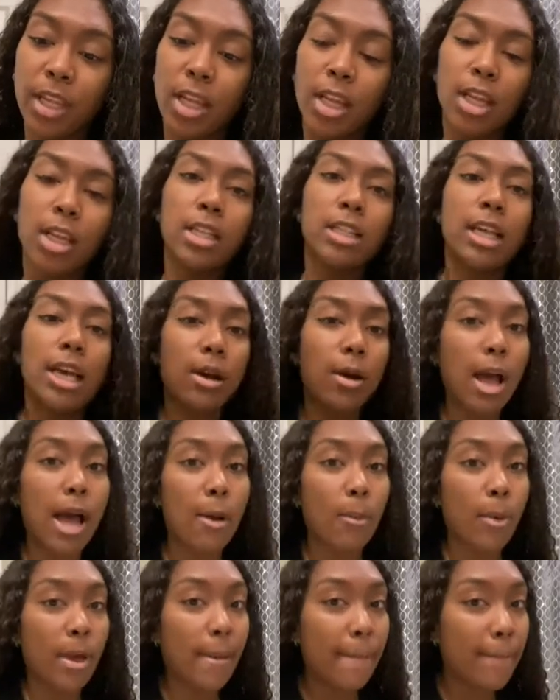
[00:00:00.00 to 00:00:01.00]
So I
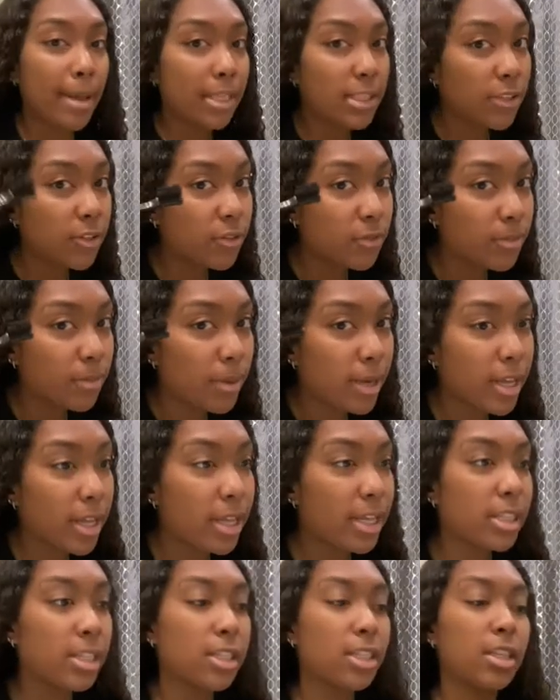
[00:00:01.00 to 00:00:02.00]
wet my
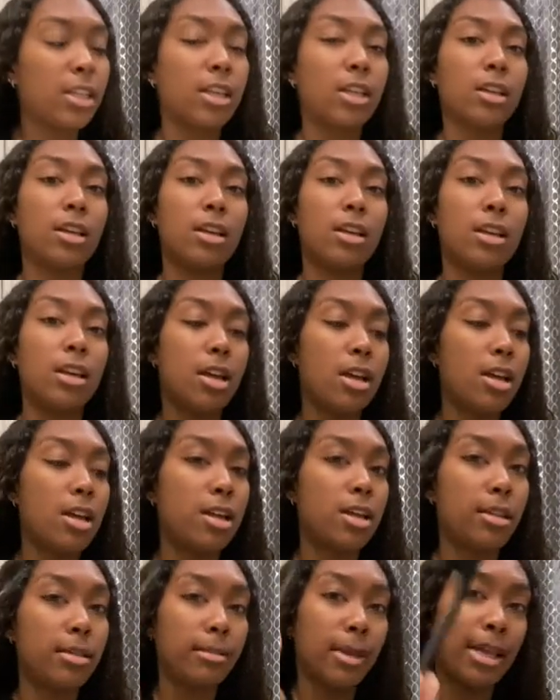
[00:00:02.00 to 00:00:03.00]
toothbrush.
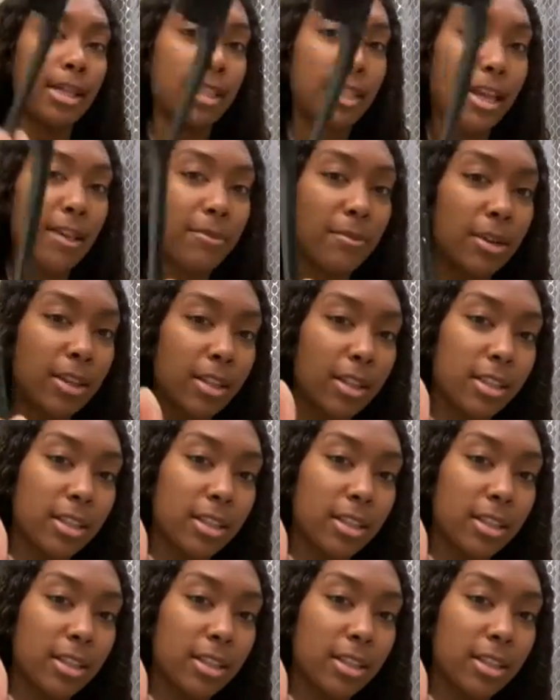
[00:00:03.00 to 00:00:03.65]
I just have one of the